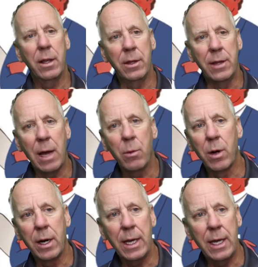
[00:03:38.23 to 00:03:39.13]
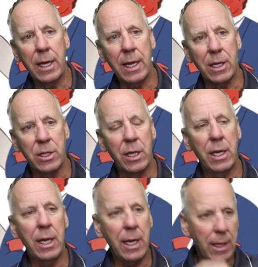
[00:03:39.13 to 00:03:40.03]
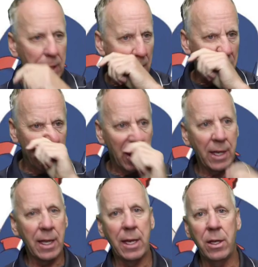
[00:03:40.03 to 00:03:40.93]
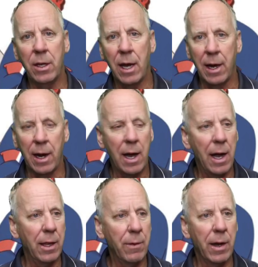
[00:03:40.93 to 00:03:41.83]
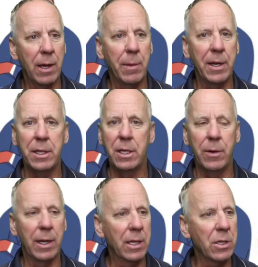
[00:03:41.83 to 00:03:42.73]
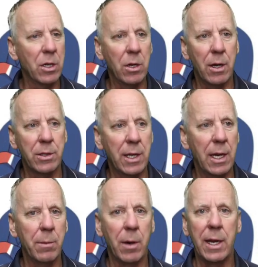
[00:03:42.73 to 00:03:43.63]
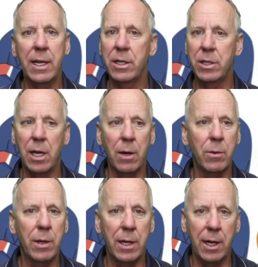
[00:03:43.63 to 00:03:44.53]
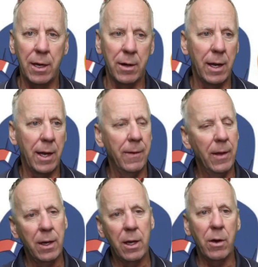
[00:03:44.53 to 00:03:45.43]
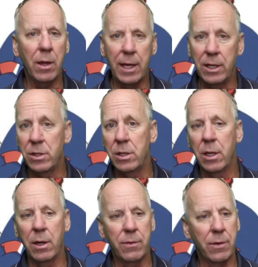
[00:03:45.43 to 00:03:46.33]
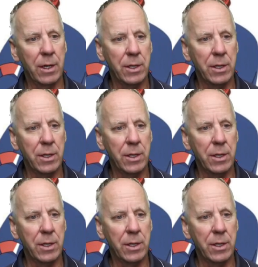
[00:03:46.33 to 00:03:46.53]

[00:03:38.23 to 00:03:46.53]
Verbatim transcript: Networking is key. The other thing that you, I highly recommend you doing, it doesn't cost any money, is go on the internet, go to like Zillow for